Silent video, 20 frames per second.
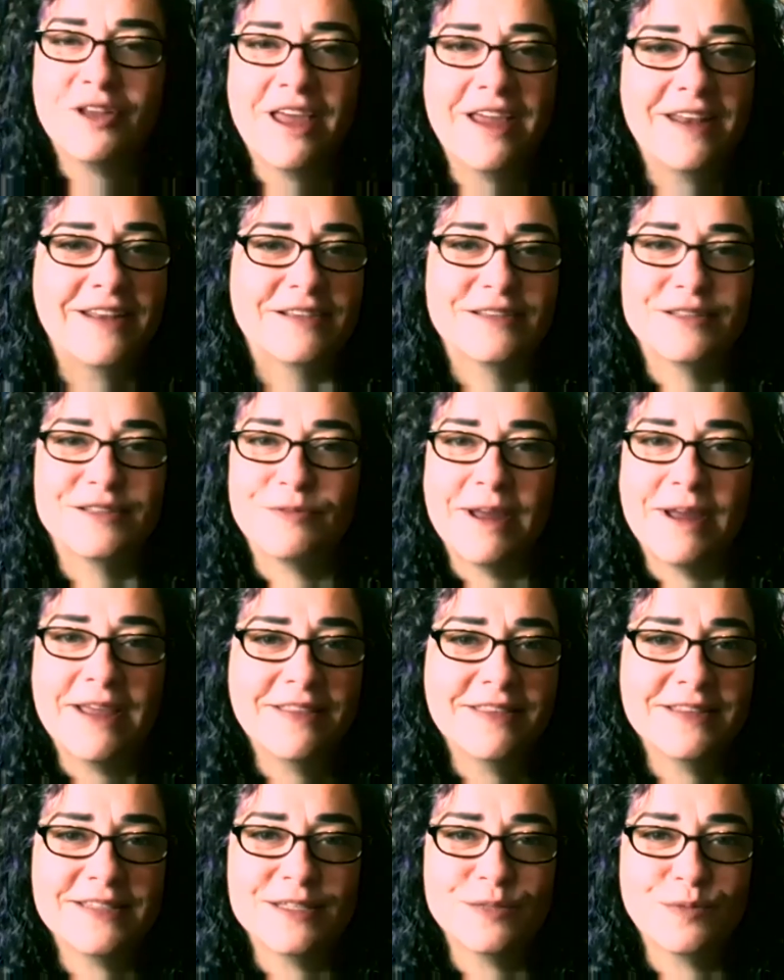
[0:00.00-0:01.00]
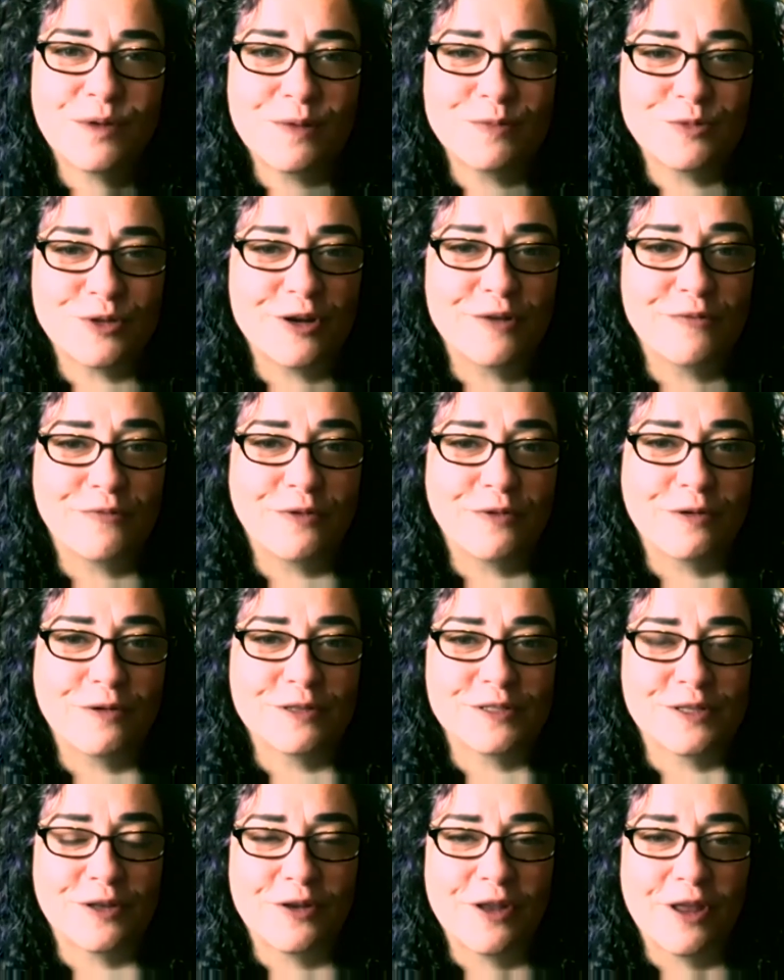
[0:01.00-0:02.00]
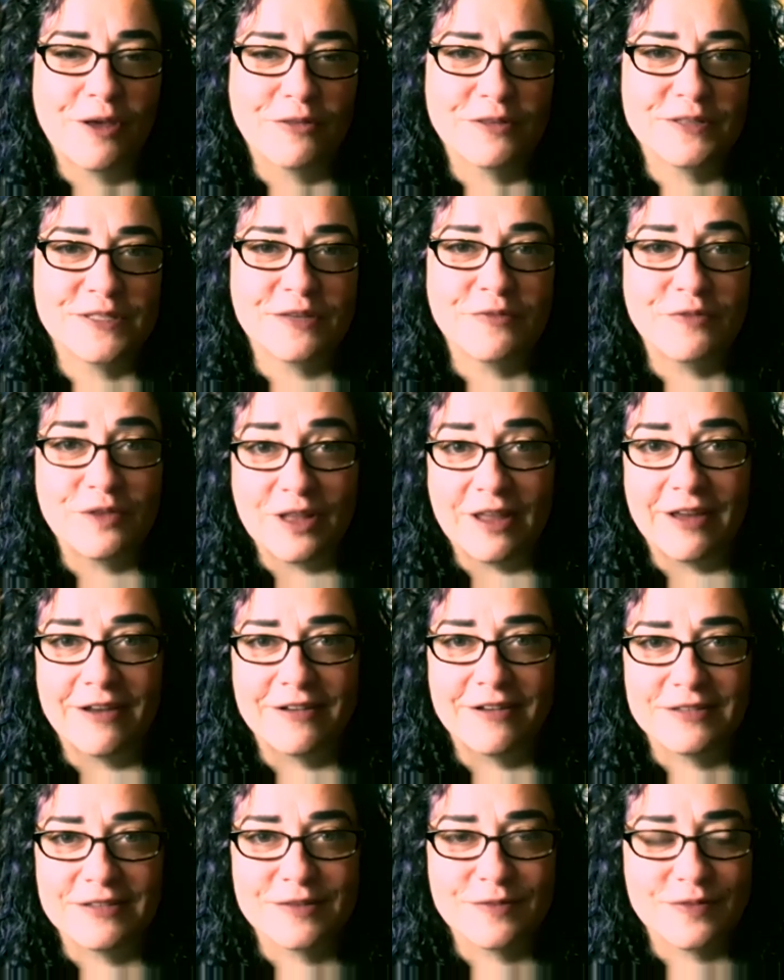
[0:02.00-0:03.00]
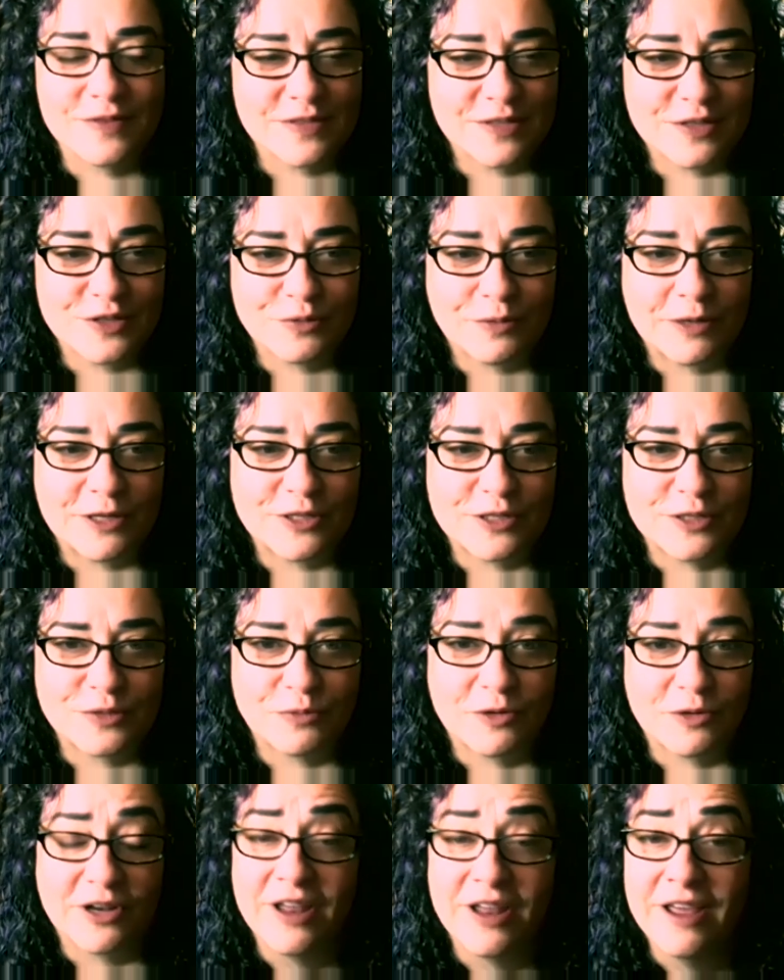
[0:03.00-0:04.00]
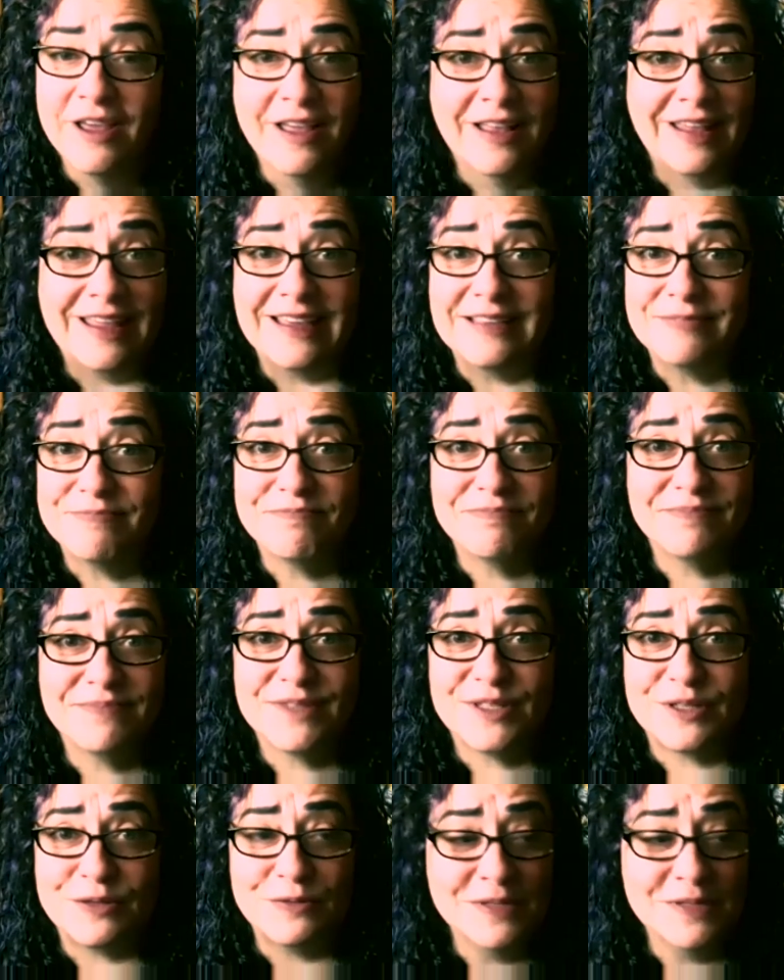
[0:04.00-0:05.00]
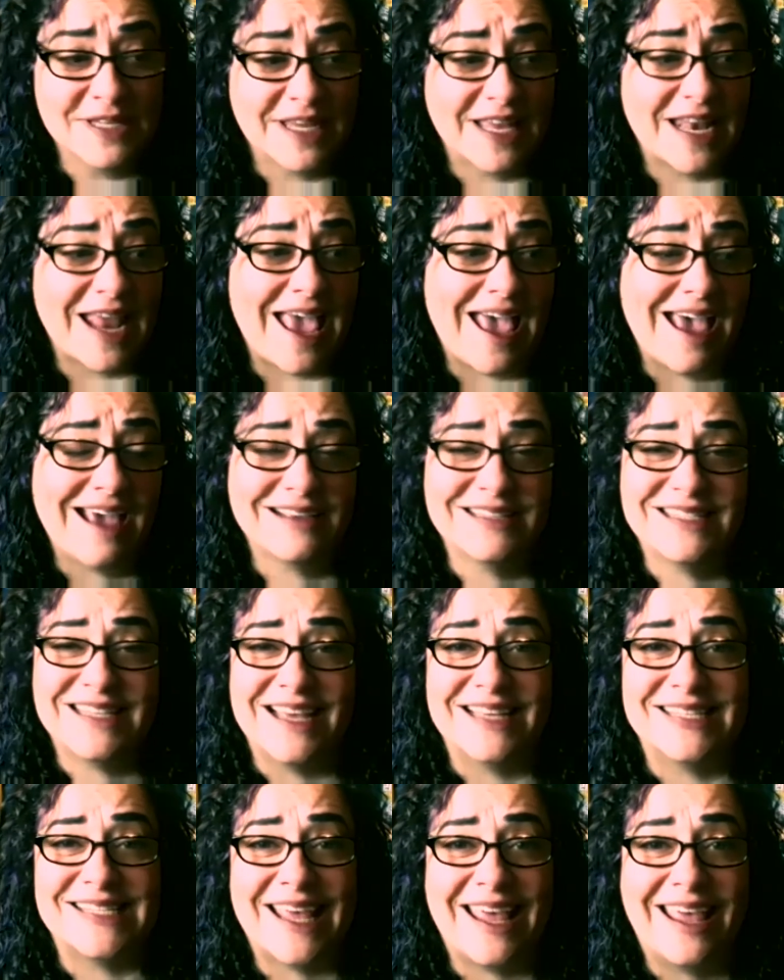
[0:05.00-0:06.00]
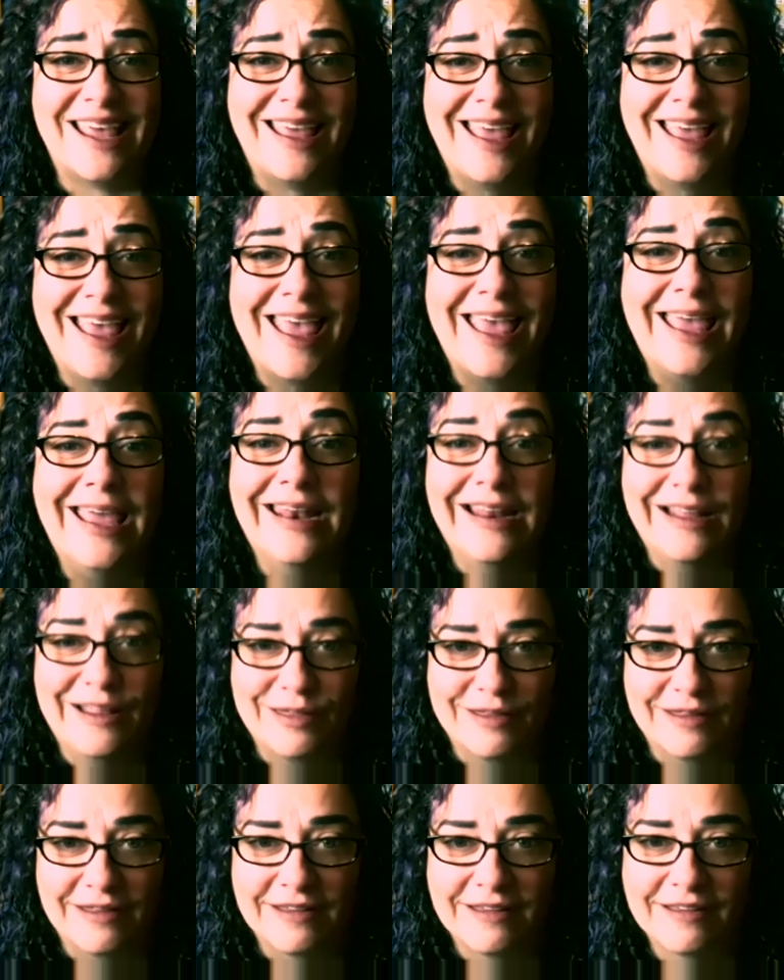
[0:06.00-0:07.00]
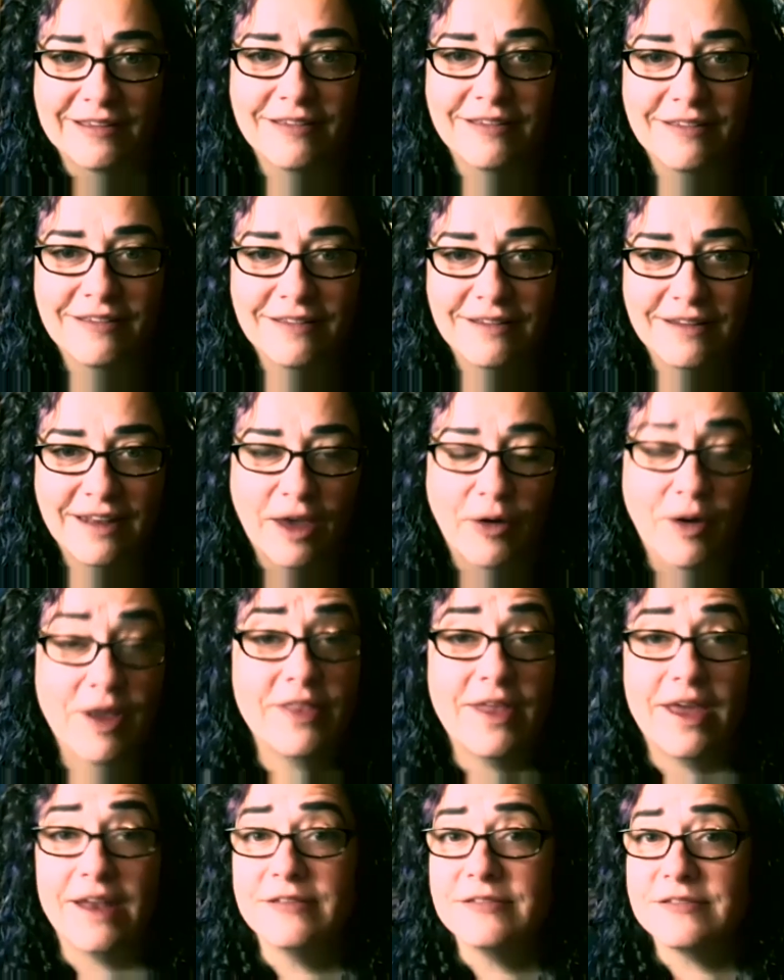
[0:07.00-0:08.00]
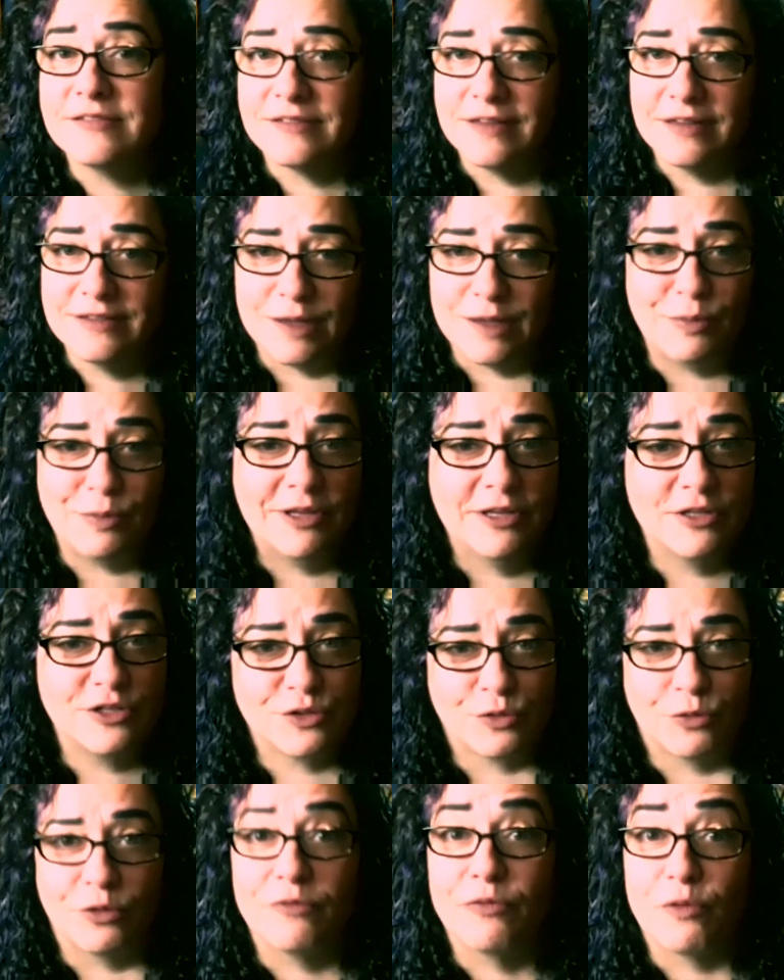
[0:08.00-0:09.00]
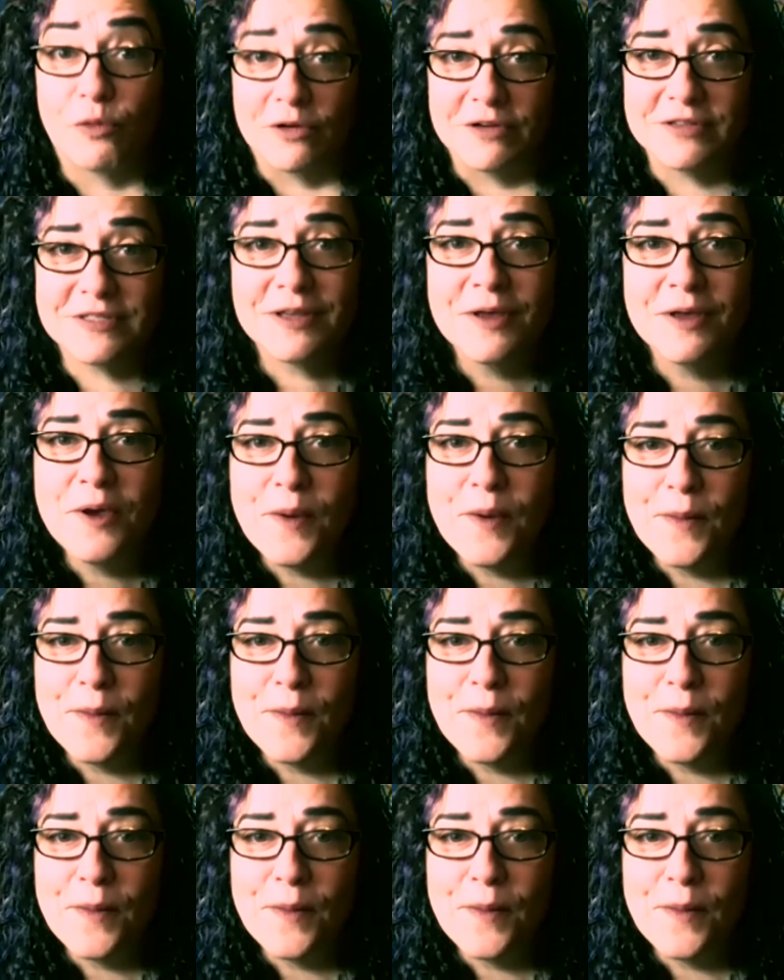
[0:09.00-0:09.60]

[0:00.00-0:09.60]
linings, right? This is what I'm trying to focus on now, the silver linings of the situations we're in. Like, students can access anything now, and that is a double edged sword, of course.